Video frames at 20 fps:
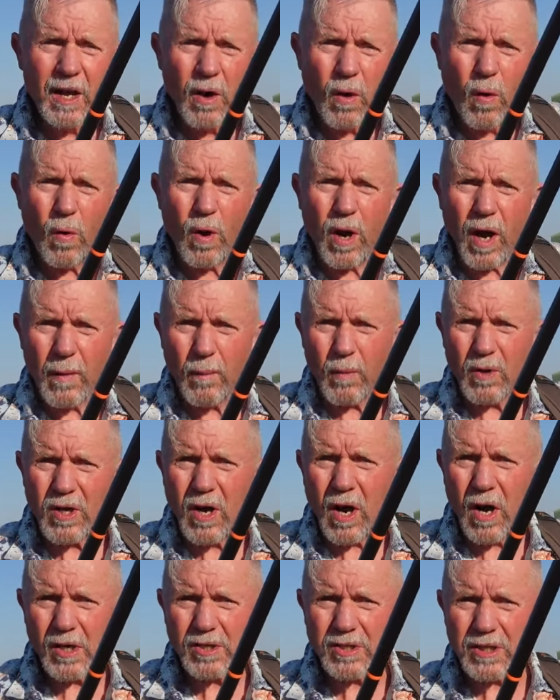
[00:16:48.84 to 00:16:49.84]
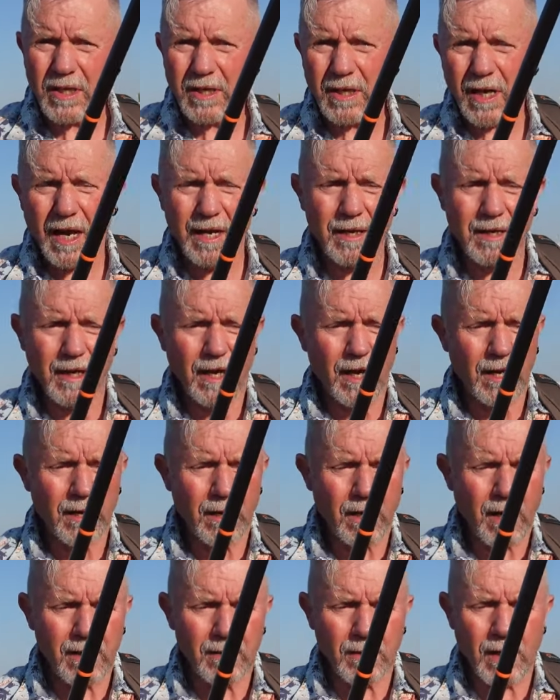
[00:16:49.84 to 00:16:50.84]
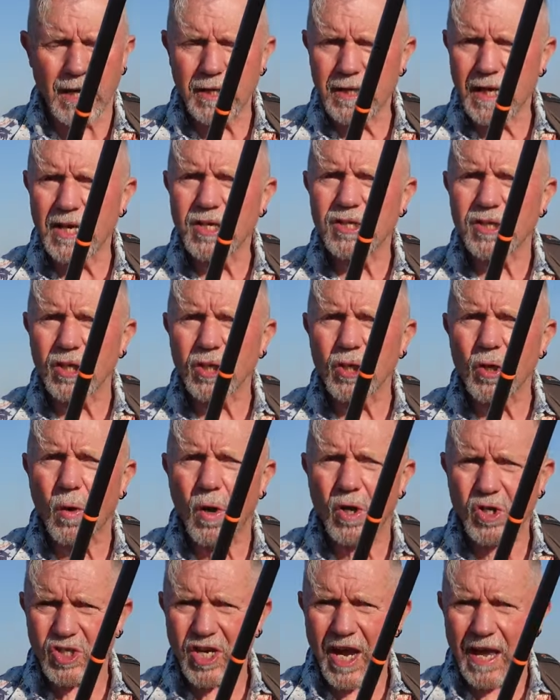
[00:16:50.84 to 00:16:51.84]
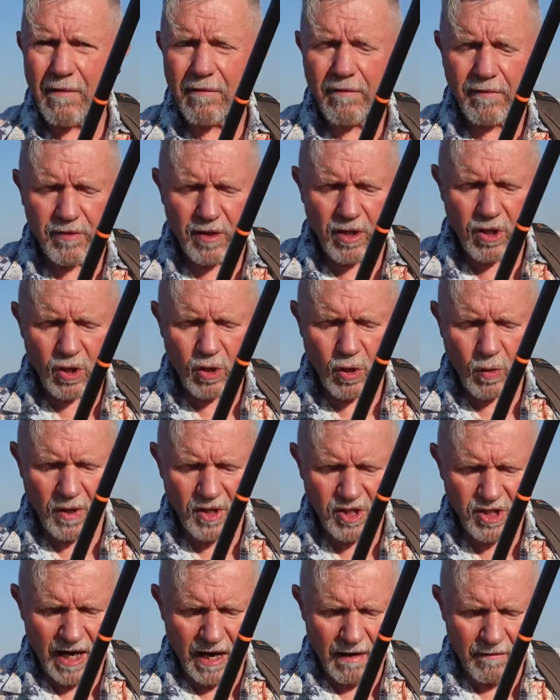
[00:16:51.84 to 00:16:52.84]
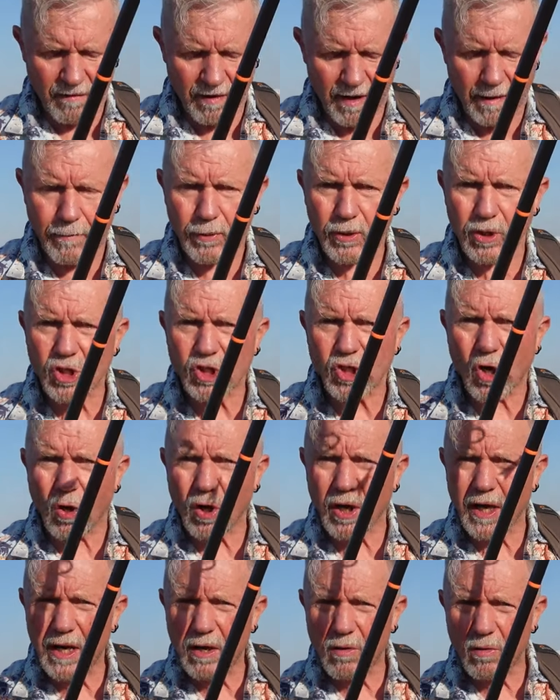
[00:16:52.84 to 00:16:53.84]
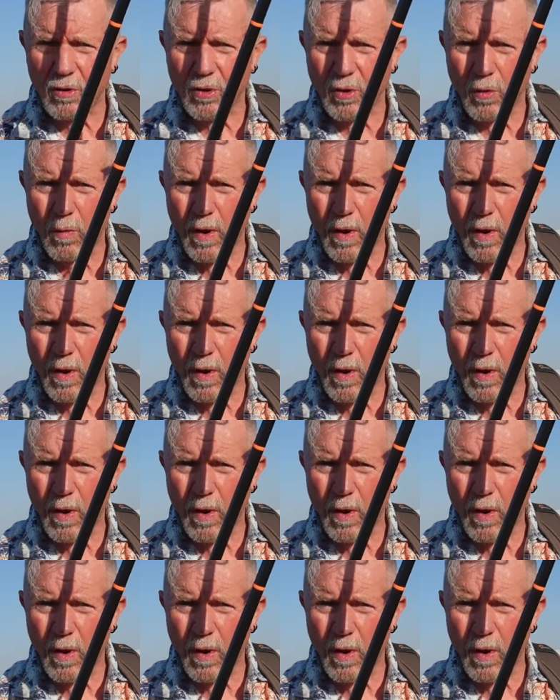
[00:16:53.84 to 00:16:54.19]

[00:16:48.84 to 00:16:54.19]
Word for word: All I would ask and, and, and, and uh, is that you are safe, that you do it safely. Put a shock leader on your